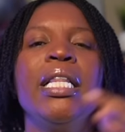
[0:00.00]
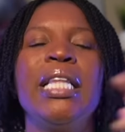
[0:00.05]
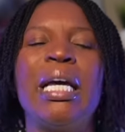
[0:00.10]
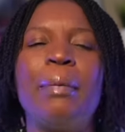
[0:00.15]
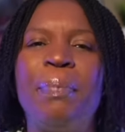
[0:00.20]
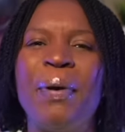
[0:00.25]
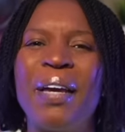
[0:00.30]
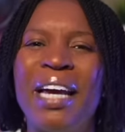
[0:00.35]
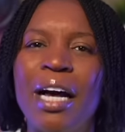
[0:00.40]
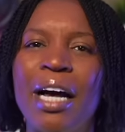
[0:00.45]
They
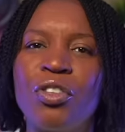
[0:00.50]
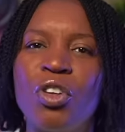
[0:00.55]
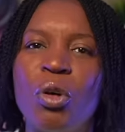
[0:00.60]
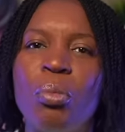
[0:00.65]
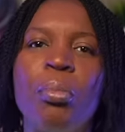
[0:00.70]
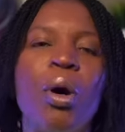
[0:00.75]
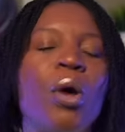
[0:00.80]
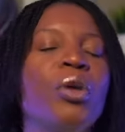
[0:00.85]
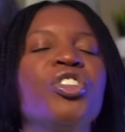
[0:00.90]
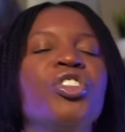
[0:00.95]
pick out the
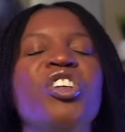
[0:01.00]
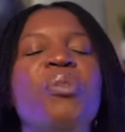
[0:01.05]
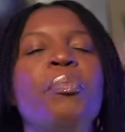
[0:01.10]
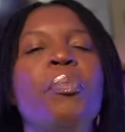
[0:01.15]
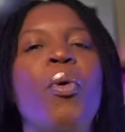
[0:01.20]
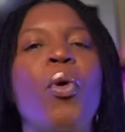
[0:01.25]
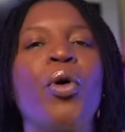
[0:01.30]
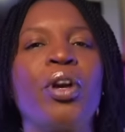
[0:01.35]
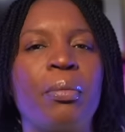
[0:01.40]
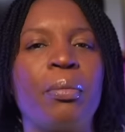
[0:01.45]
most
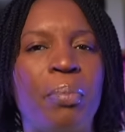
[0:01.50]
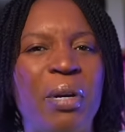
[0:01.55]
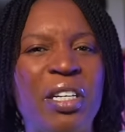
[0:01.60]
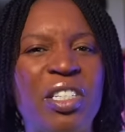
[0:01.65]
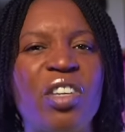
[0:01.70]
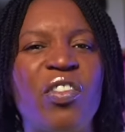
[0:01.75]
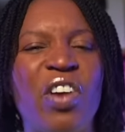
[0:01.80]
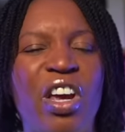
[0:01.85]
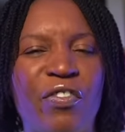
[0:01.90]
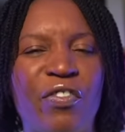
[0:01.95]
important
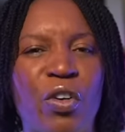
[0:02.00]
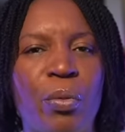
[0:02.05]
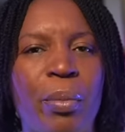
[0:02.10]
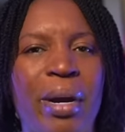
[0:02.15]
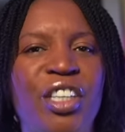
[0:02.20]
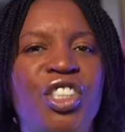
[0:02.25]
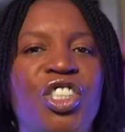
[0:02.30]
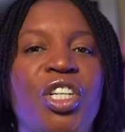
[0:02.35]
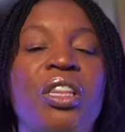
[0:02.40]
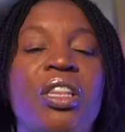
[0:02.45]
pieces of
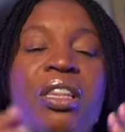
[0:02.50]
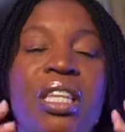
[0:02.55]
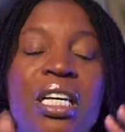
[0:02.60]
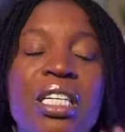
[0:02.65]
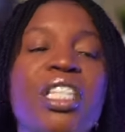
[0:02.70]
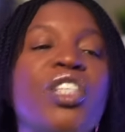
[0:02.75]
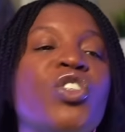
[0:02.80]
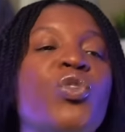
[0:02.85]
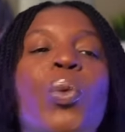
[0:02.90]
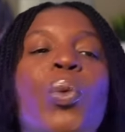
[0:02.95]
information.
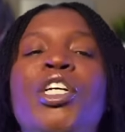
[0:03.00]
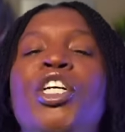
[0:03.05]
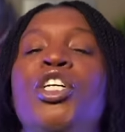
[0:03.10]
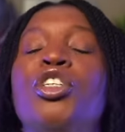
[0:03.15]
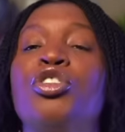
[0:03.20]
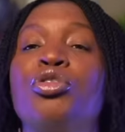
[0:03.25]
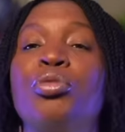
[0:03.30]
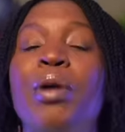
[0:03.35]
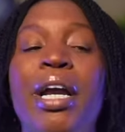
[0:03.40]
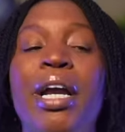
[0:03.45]
This is what
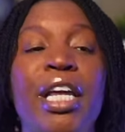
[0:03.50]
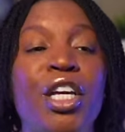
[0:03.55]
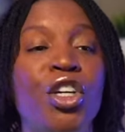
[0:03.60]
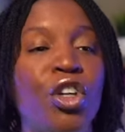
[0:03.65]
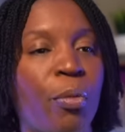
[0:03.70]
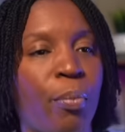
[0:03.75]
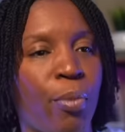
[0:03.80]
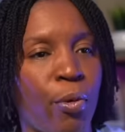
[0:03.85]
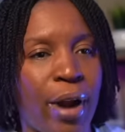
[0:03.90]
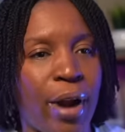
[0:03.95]
you're training
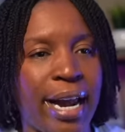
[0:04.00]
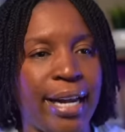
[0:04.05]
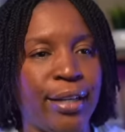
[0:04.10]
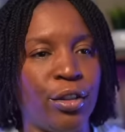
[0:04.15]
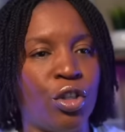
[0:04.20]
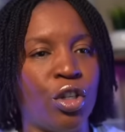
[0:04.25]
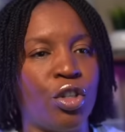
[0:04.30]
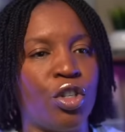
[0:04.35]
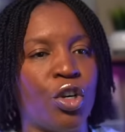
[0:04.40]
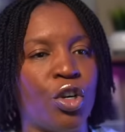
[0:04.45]
your brain
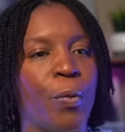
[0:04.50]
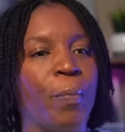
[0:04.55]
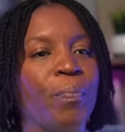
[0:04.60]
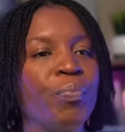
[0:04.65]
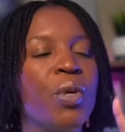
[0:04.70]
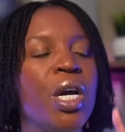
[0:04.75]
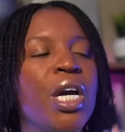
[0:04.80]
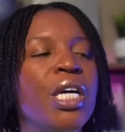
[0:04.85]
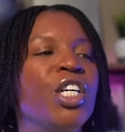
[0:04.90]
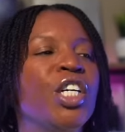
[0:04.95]
to do.
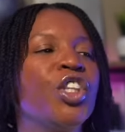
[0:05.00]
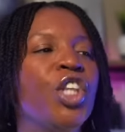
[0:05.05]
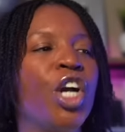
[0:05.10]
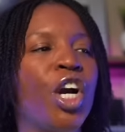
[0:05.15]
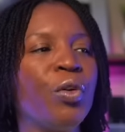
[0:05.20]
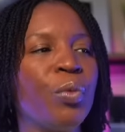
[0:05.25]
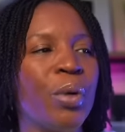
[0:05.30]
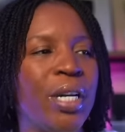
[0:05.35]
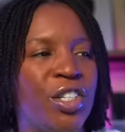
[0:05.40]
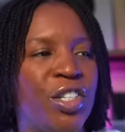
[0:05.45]
The
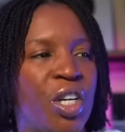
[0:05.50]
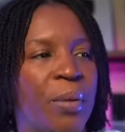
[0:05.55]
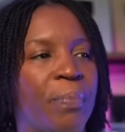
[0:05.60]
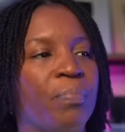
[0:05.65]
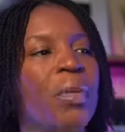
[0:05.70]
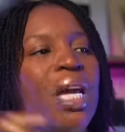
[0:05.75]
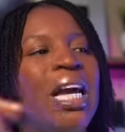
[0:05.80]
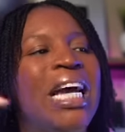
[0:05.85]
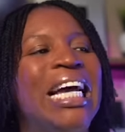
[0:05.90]
third reason,